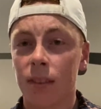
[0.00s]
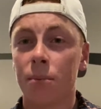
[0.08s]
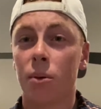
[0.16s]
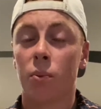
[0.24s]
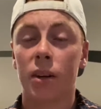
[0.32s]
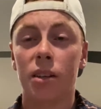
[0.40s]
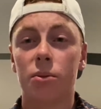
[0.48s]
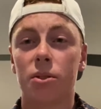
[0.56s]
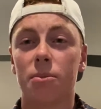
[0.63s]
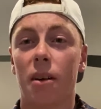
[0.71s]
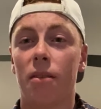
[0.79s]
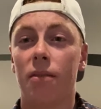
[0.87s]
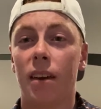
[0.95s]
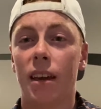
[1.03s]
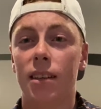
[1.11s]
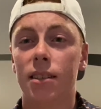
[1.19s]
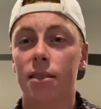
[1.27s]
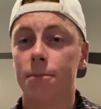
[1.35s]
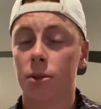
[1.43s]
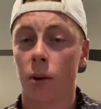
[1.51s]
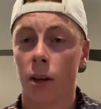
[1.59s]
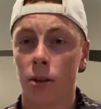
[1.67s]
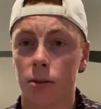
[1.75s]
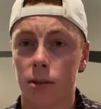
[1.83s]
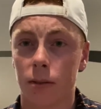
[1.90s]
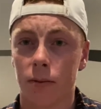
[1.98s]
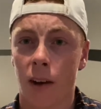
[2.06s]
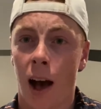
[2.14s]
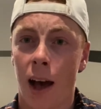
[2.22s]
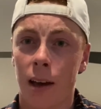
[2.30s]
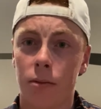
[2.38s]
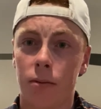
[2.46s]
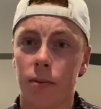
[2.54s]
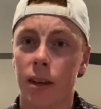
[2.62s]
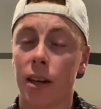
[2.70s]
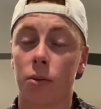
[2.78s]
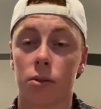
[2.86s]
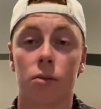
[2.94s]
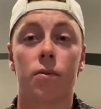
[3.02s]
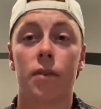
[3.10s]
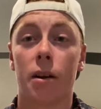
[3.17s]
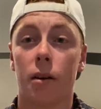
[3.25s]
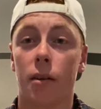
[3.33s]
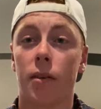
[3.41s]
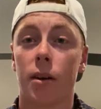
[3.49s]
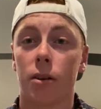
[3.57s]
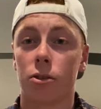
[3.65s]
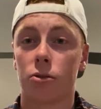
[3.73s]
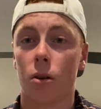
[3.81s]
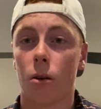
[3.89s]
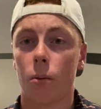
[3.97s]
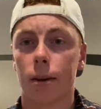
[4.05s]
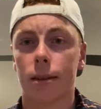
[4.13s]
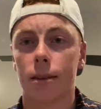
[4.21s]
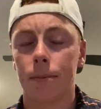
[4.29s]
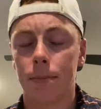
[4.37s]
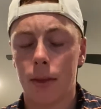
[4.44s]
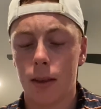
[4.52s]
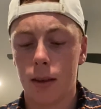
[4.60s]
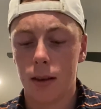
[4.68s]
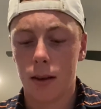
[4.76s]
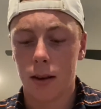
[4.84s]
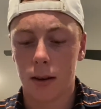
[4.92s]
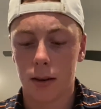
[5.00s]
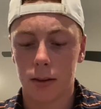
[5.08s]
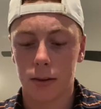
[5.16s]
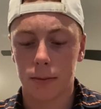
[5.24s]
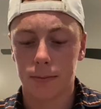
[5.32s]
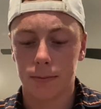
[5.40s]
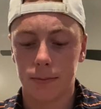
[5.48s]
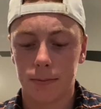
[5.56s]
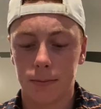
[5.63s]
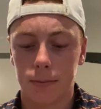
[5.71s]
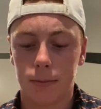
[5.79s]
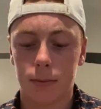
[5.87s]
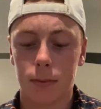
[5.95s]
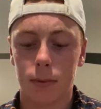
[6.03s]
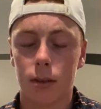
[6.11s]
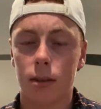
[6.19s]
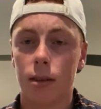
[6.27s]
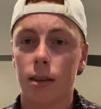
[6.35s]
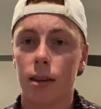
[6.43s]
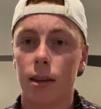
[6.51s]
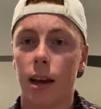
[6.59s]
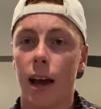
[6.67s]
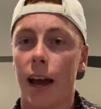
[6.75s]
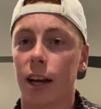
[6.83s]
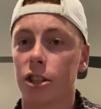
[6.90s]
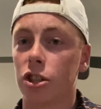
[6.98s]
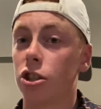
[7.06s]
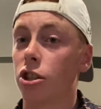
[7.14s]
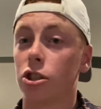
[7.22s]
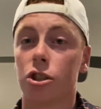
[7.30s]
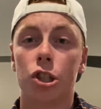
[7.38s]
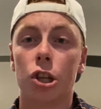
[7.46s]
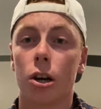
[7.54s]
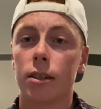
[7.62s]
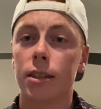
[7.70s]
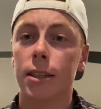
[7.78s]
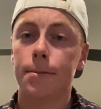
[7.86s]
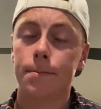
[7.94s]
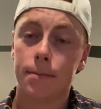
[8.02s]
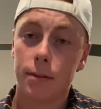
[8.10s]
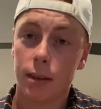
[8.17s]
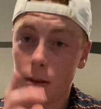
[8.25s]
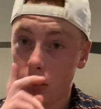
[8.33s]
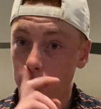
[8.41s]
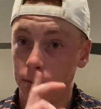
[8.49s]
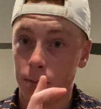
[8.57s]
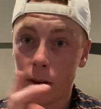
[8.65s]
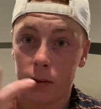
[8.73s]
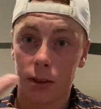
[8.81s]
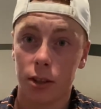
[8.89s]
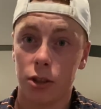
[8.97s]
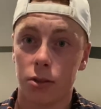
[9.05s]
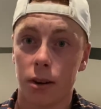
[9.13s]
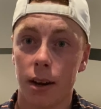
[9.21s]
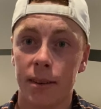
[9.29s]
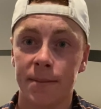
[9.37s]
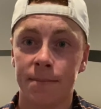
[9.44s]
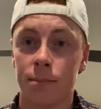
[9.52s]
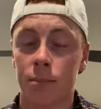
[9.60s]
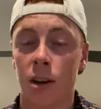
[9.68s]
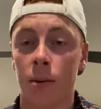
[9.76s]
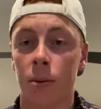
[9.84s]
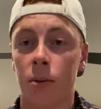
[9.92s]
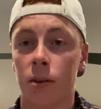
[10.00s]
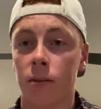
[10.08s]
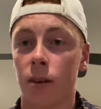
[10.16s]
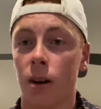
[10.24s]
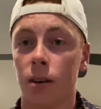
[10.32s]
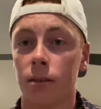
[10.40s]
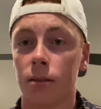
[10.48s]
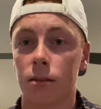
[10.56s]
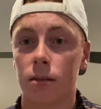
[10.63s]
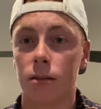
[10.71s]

But wind was in my face, so I used a 5, and it was a very, very strong wind. I actually just chunked it. It was perfectly straight. Probably would have gone